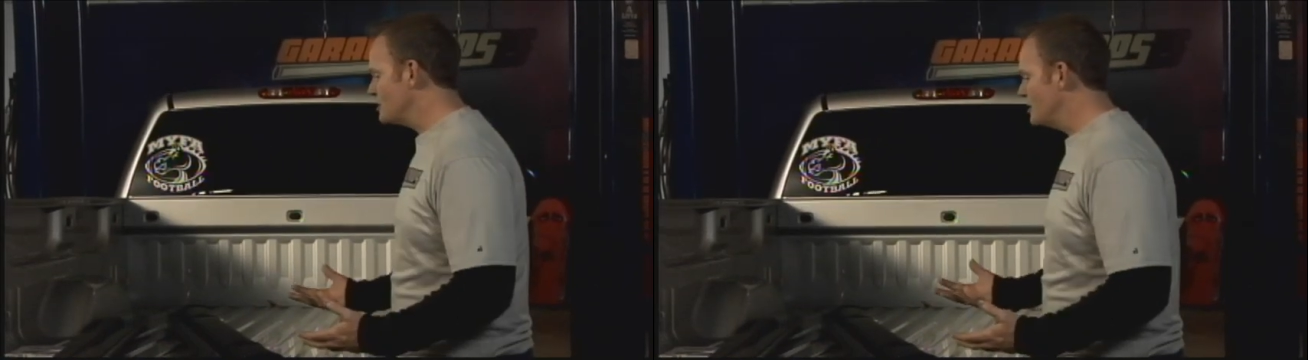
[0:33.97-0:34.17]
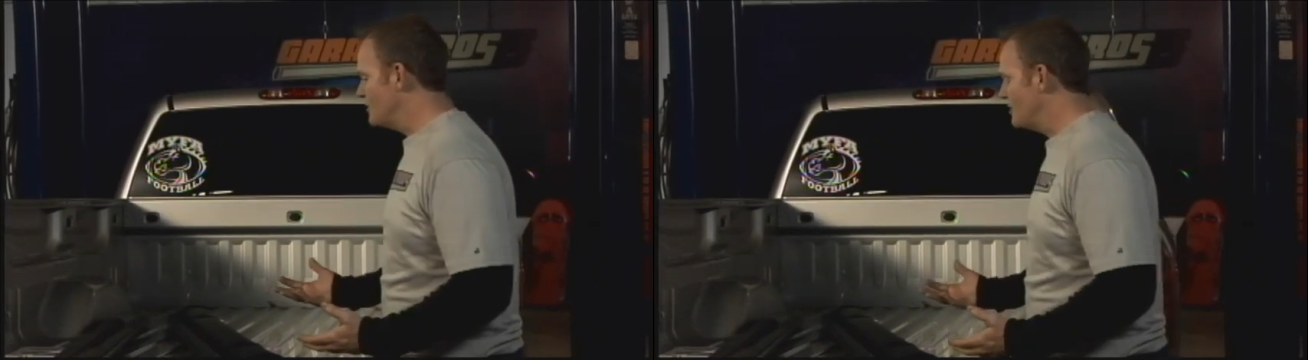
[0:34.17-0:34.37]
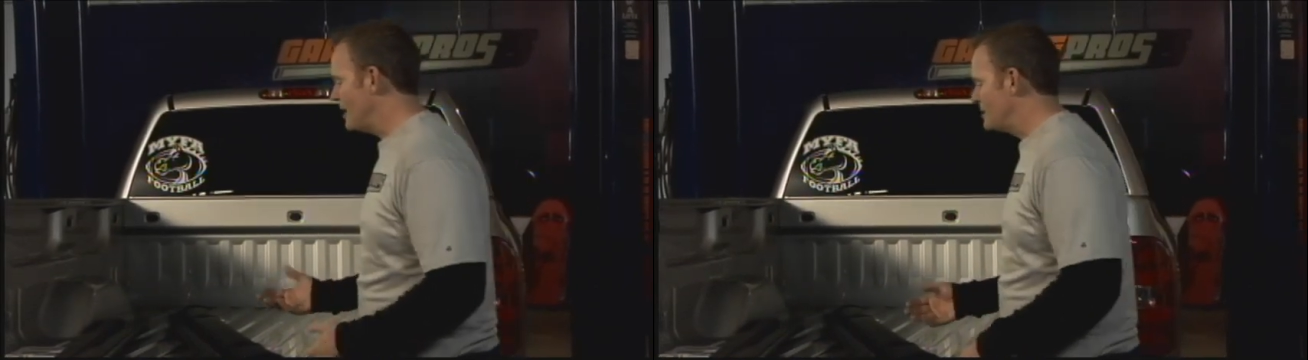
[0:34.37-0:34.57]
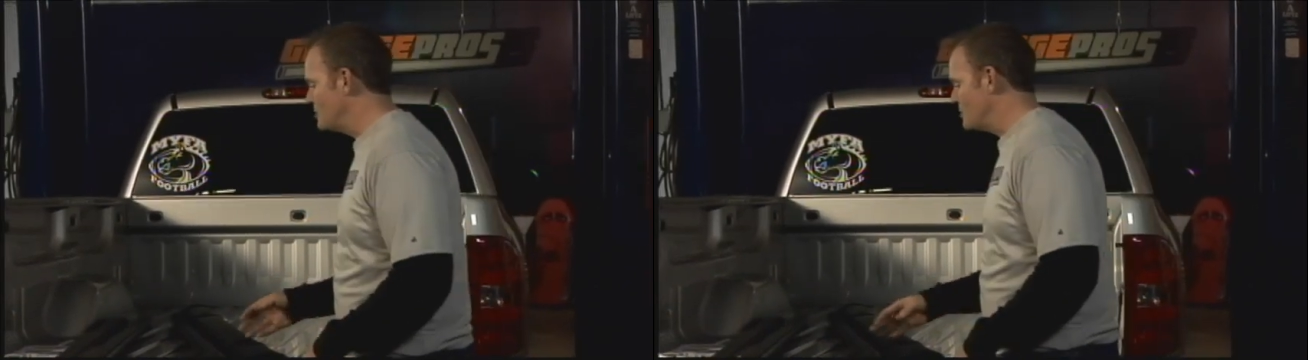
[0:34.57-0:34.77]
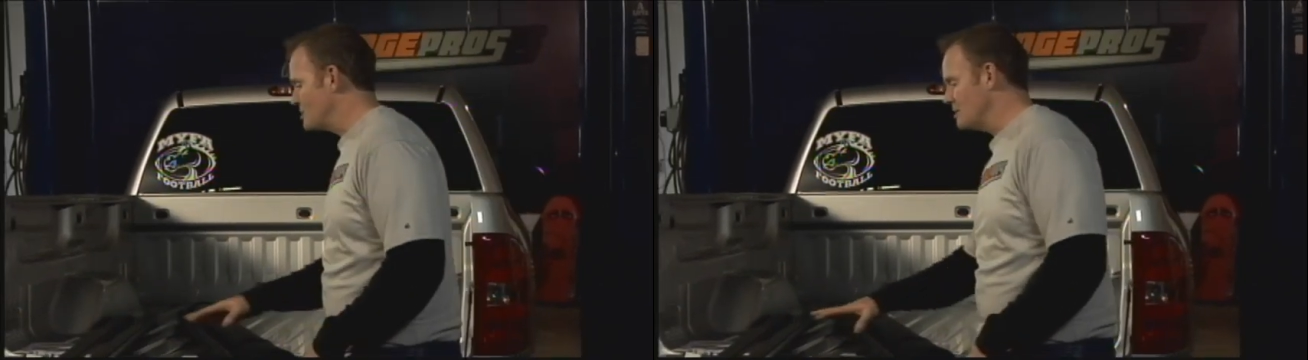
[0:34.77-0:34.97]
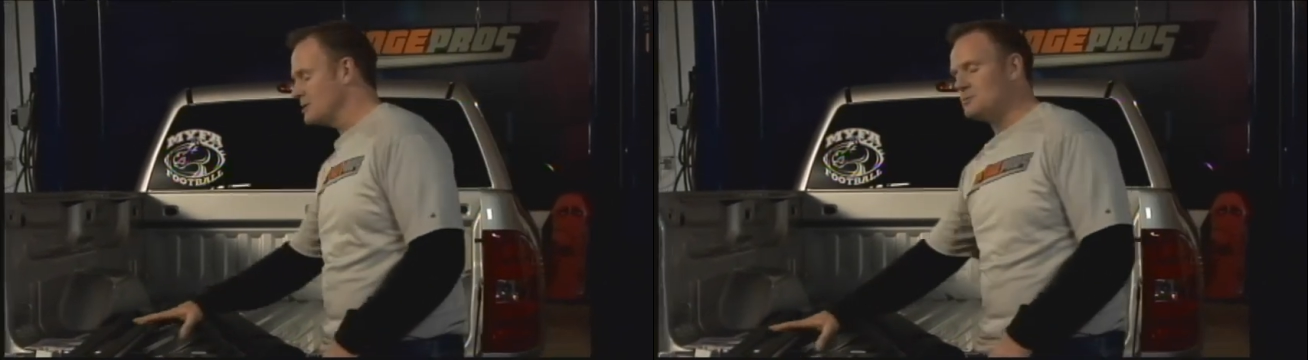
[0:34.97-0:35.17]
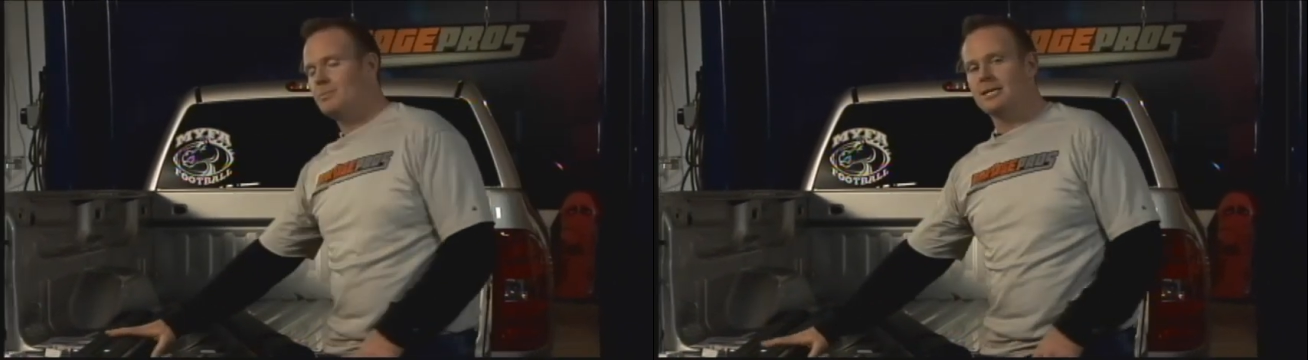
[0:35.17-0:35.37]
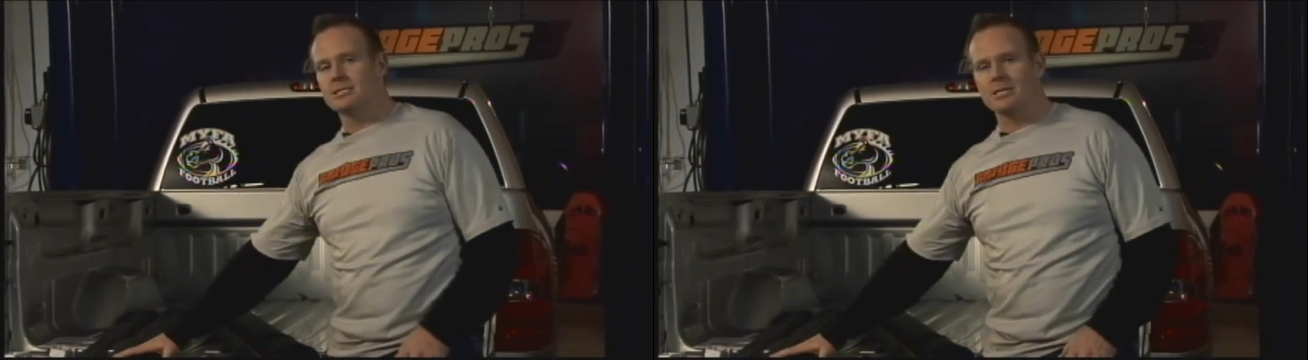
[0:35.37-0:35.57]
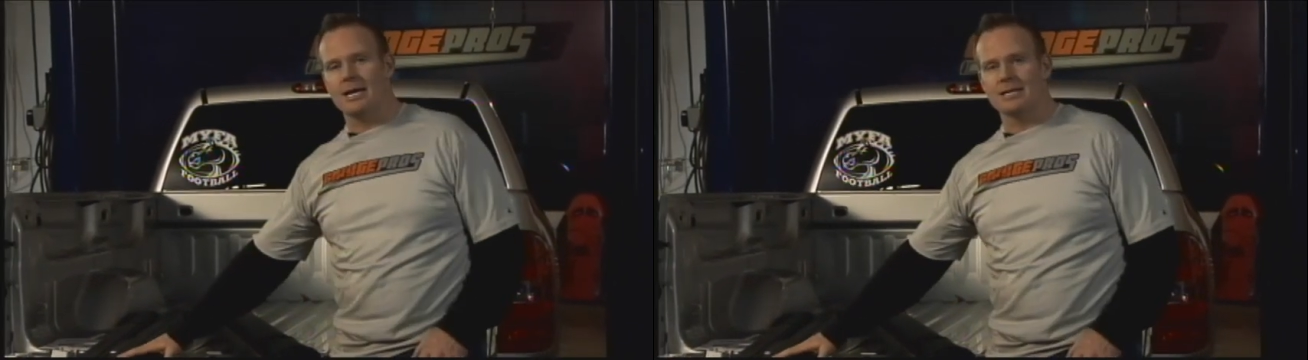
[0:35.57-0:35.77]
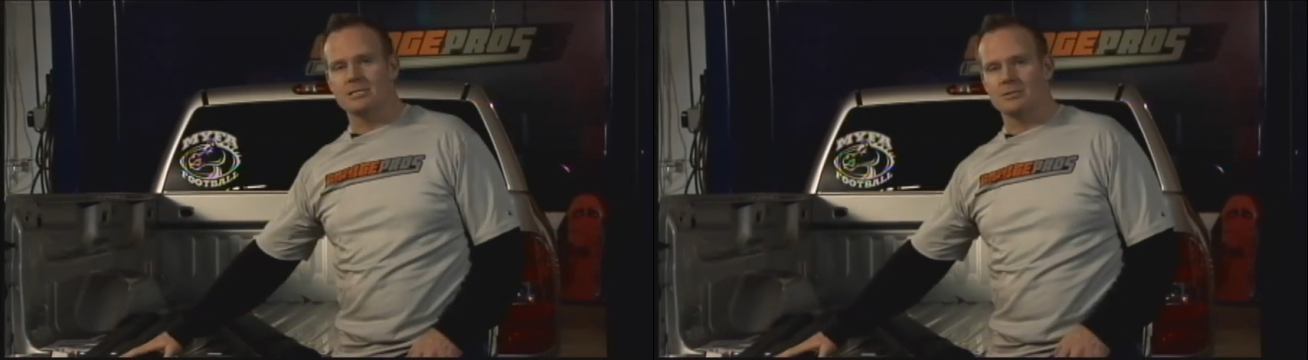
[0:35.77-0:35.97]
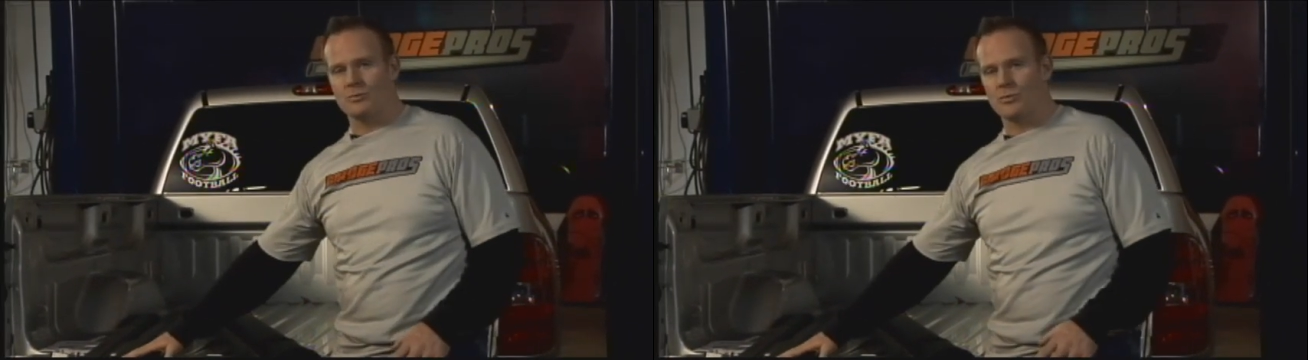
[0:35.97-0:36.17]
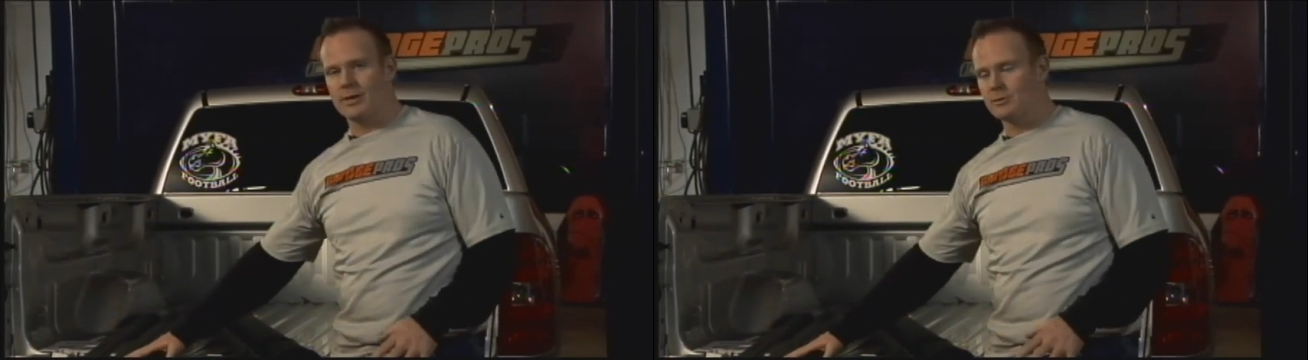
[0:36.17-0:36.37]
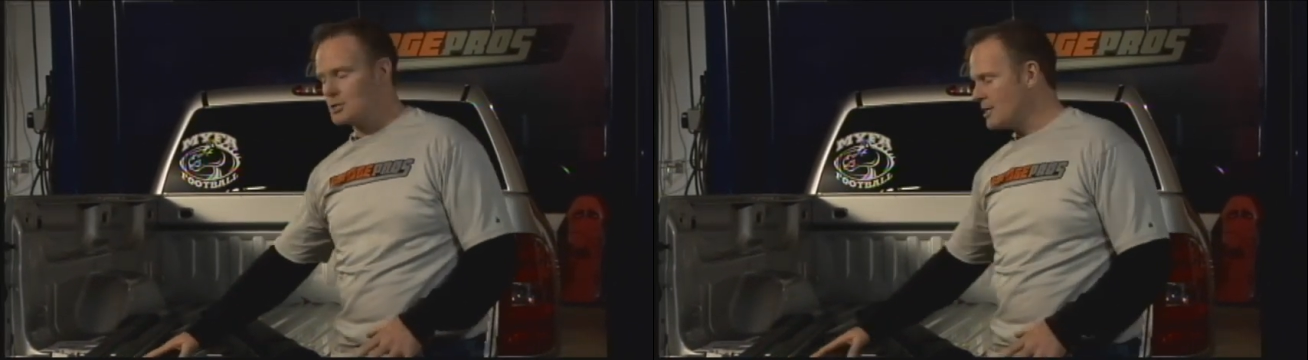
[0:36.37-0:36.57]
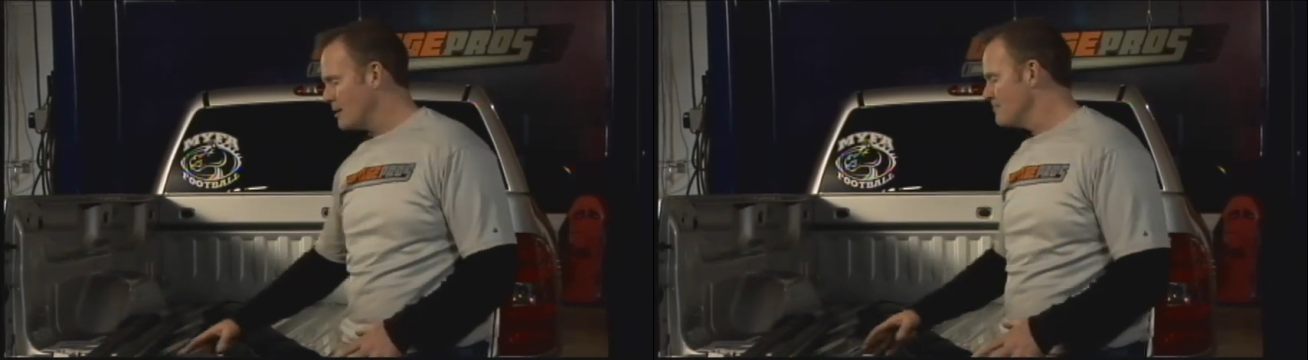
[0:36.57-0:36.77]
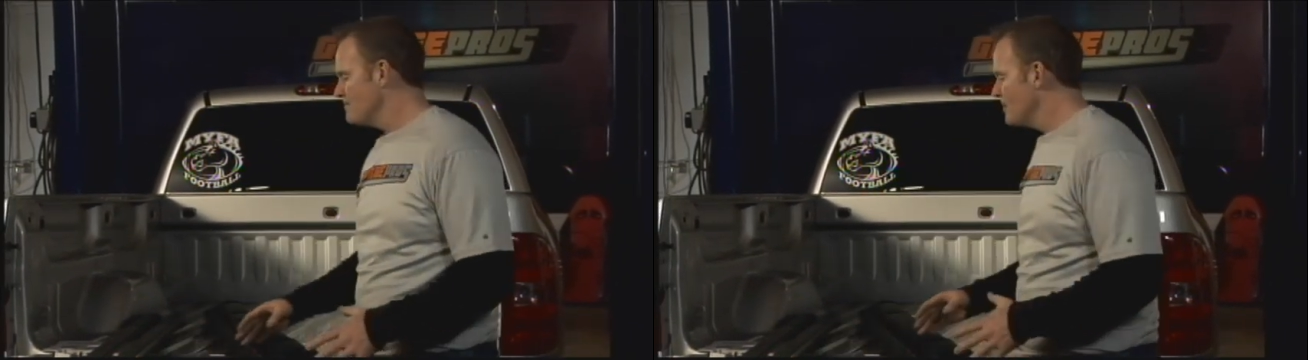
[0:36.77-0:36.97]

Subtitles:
thing we got to do is on these bed sides, the rails here,